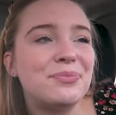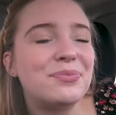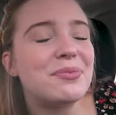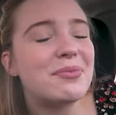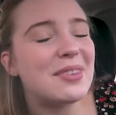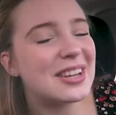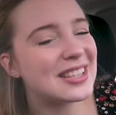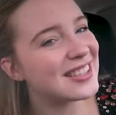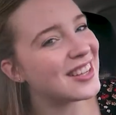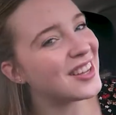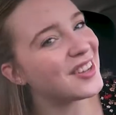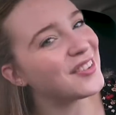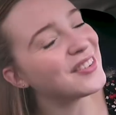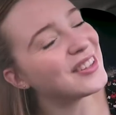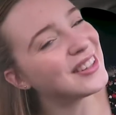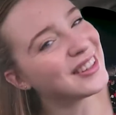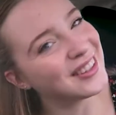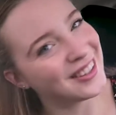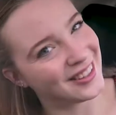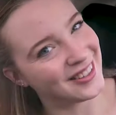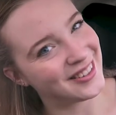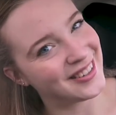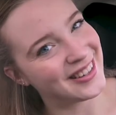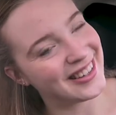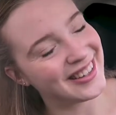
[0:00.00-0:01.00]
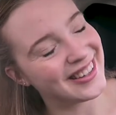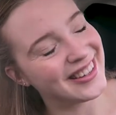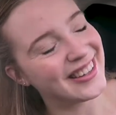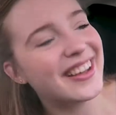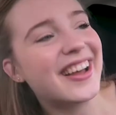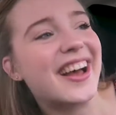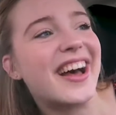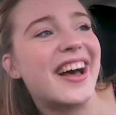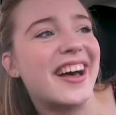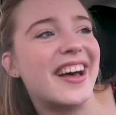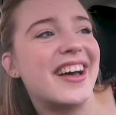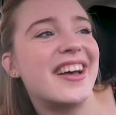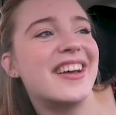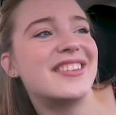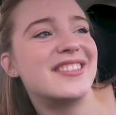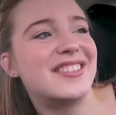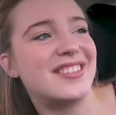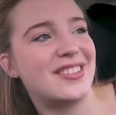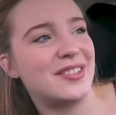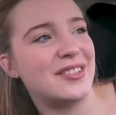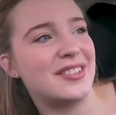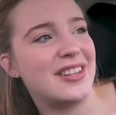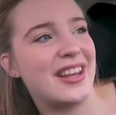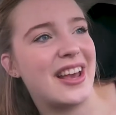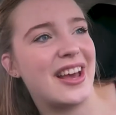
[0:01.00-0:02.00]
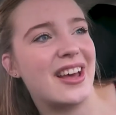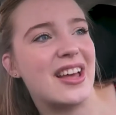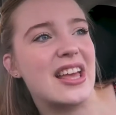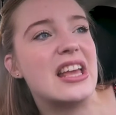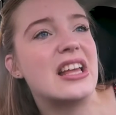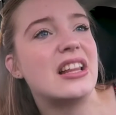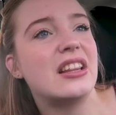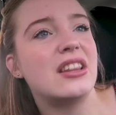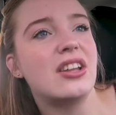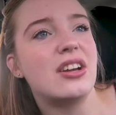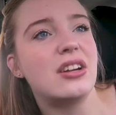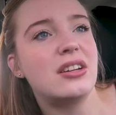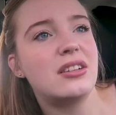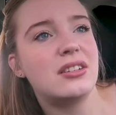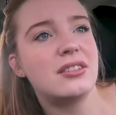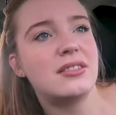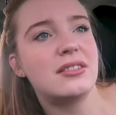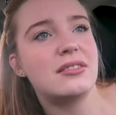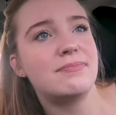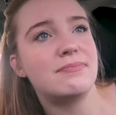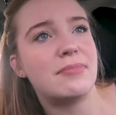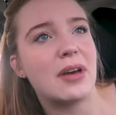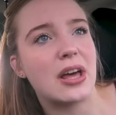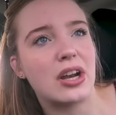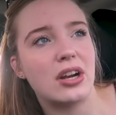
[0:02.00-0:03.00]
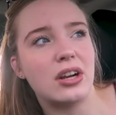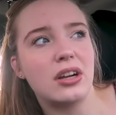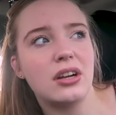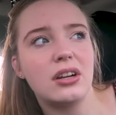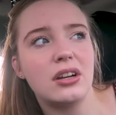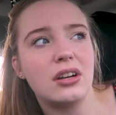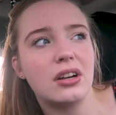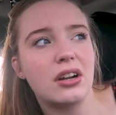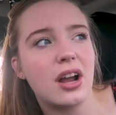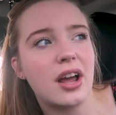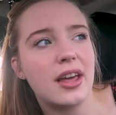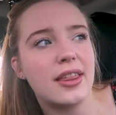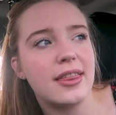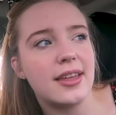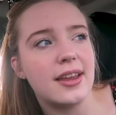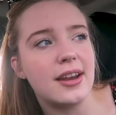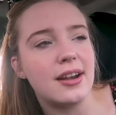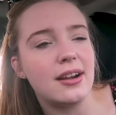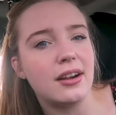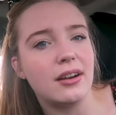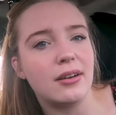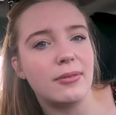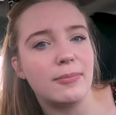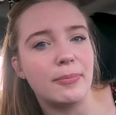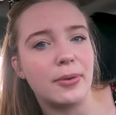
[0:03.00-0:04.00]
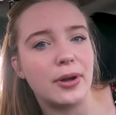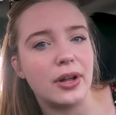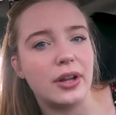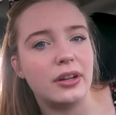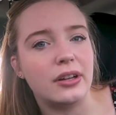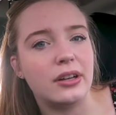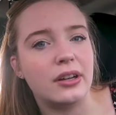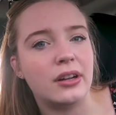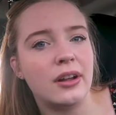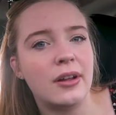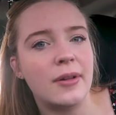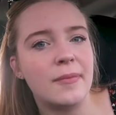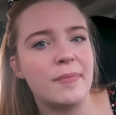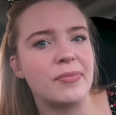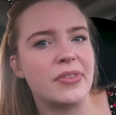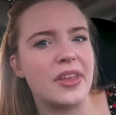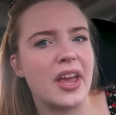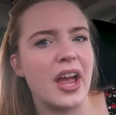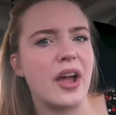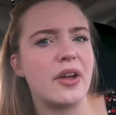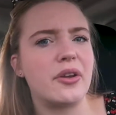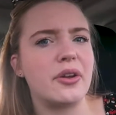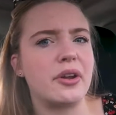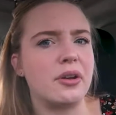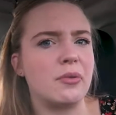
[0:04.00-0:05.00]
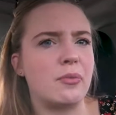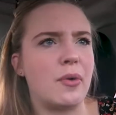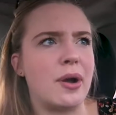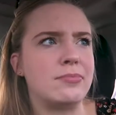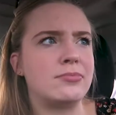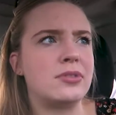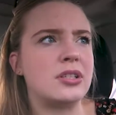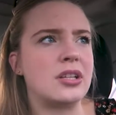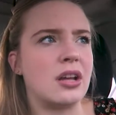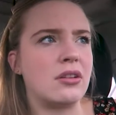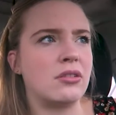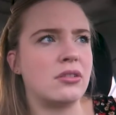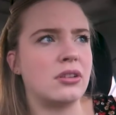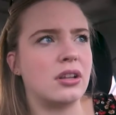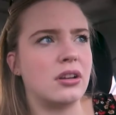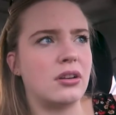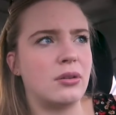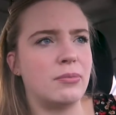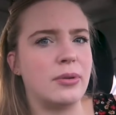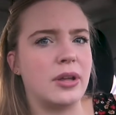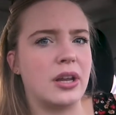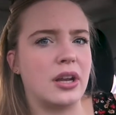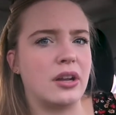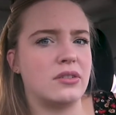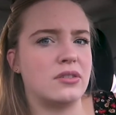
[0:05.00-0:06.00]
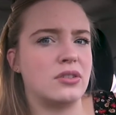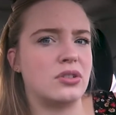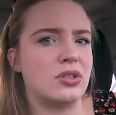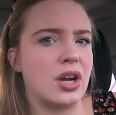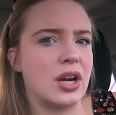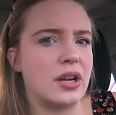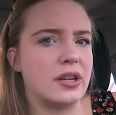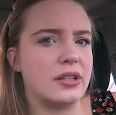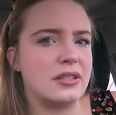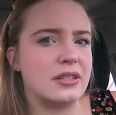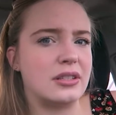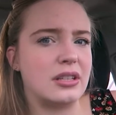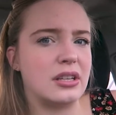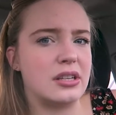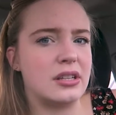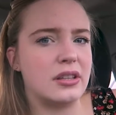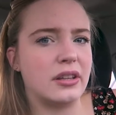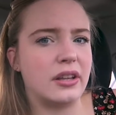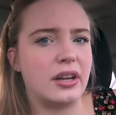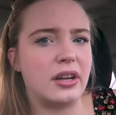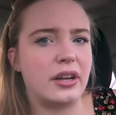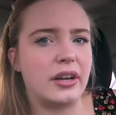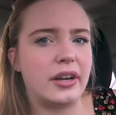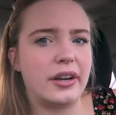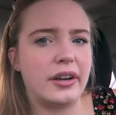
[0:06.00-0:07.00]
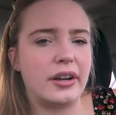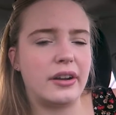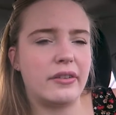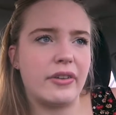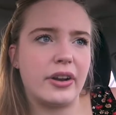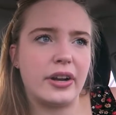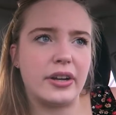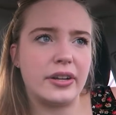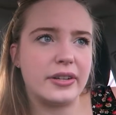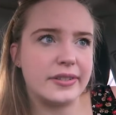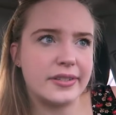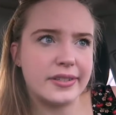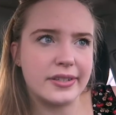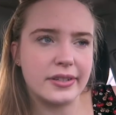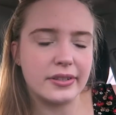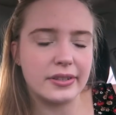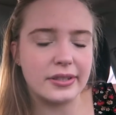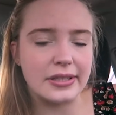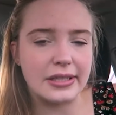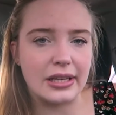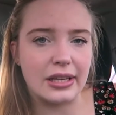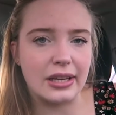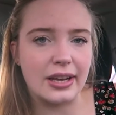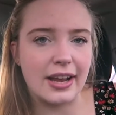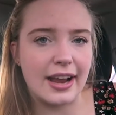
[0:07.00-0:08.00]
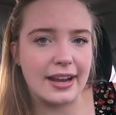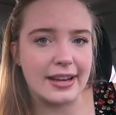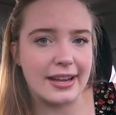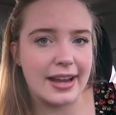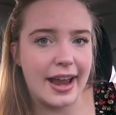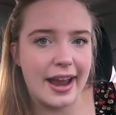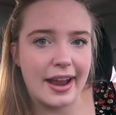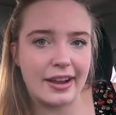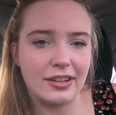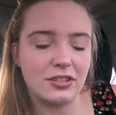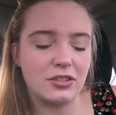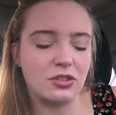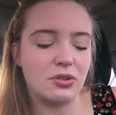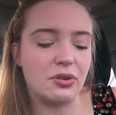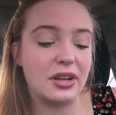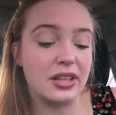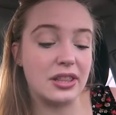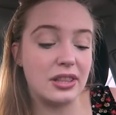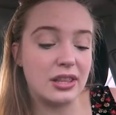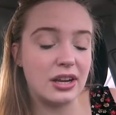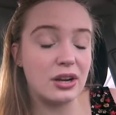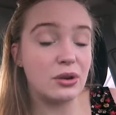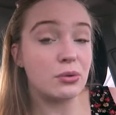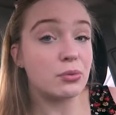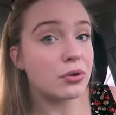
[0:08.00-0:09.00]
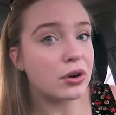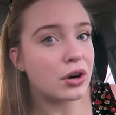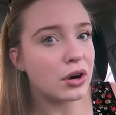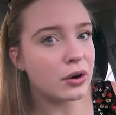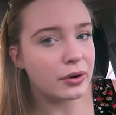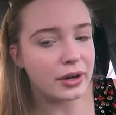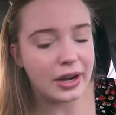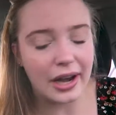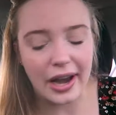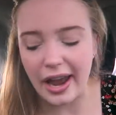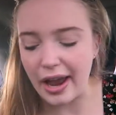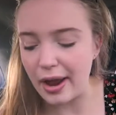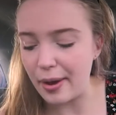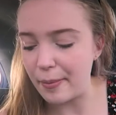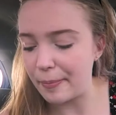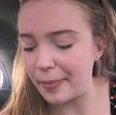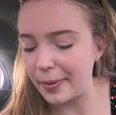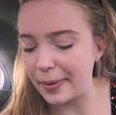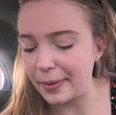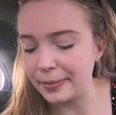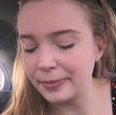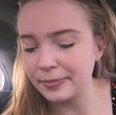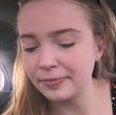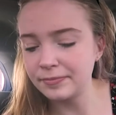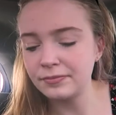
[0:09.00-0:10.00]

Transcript: myself included. So yeah, it looks better, I think, but I don't know, I wiped it down a little bit. I was trying to see like if I could still see it. I can, so I think we're okay, but